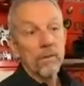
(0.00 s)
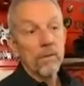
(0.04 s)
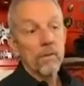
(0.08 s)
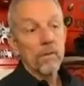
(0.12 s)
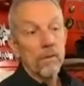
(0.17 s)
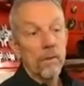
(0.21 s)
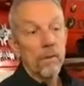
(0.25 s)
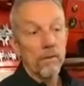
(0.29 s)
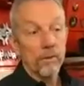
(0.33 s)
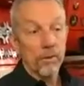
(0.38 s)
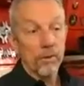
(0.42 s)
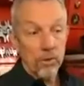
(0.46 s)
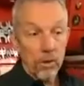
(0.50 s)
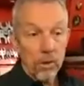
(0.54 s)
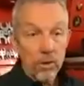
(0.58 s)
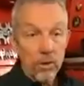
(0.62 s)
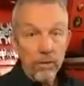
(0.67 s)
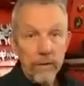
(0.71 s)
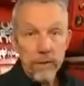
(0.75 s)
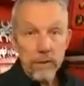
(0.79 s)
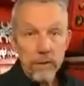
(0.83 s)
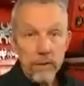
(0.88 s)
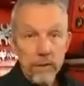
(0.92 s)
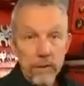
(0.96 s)
The
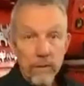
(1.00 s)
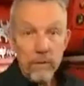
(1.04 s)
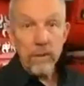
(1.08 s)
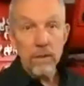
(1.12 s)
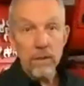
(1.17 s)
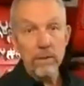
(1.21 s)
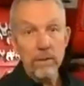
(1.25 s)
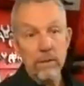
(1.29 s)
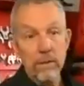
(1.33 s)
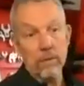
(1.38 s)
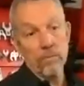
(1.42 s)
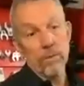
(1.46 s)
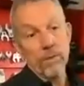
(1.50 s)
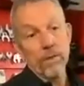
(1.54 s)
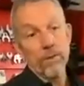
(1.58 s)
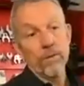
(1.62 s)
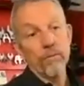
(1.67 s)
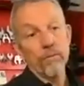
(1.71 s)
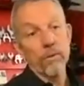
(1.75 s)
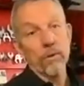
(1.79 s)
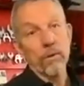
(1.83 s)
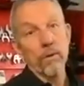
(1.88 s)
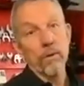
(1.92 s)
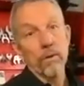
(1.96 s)
service, that's something
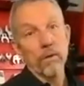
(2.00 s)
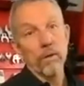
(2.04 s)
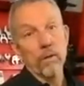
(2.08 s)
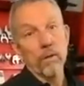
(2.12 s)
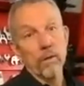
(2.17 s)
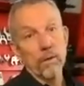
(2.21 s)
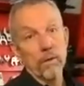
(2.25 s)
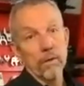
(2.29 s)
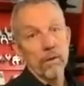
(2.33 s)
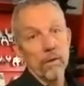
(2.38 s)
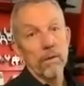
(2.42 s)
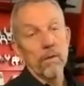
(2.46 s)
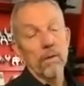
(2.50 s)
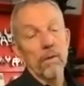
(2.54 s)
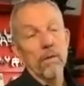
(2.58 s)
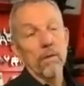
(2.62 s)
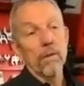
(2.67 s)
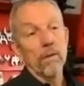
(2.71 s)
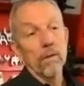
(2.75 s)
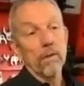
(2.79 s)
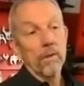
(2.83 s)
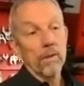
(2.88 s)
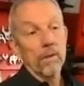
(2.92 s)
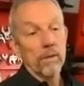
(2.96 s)
different.
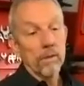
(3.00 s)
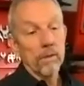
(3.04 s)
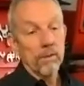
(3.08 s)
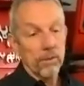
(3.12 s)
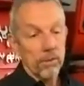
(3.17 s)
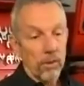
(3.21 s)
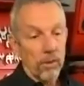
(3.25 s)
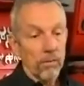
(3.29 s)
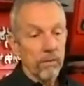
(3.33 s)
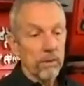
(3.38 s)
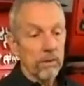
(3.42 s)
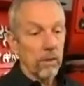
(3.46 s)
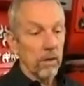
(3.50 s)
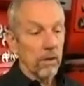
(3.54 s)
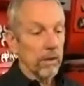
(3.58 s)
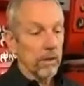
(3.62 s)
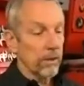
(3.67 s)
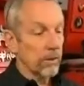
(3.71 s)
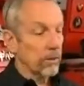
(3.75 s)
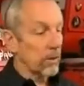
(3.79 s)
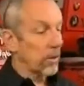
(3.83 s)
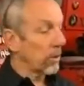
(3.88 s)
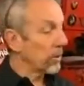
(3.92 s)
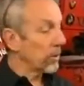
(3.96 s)
The service on
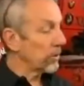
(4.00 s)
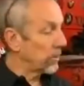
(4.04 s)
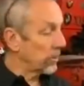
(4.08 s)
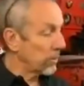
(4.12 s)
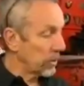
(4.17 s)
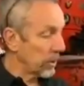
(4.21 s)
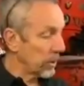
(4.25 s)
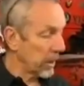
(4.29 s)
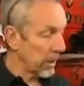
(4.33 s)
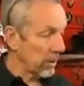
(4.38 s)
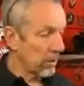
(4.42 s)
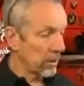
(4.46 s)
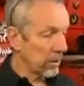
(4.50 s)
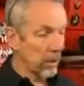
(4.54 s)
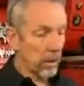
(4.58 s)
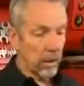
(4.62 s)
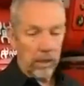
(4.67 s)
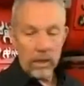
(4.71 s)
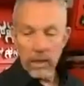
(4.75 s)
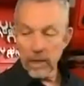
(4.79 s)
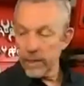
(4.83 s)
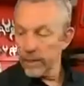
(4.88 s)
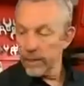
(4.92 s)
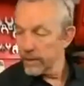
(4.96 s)
these cars, you check all the
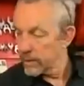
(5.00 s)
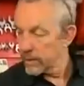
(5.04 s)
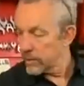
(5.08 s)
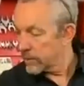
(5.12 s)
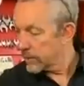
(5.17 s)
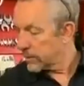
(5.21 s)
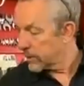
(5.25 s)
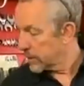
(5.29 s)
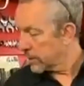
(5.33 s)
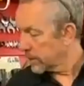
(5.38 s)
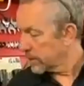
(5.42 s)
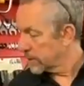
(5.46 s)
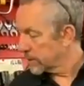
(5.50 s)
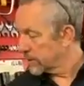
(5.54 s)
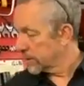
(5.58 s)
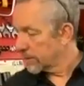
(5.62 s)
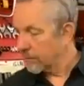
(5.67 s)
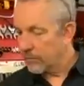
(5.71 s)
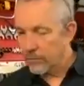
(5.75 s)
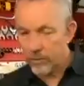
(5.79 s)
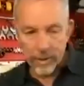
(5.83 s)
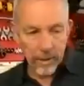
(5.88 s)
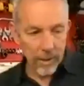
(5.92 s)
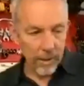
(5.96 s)
lights. Let's see
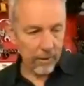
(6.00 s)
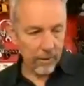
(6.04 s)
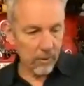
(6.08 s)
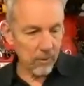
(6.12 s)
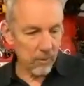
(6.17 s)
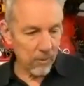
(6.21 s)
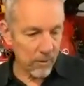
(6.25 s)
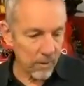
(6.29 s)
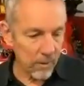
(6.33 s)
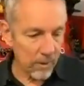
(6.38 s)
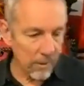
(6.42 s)
if we got those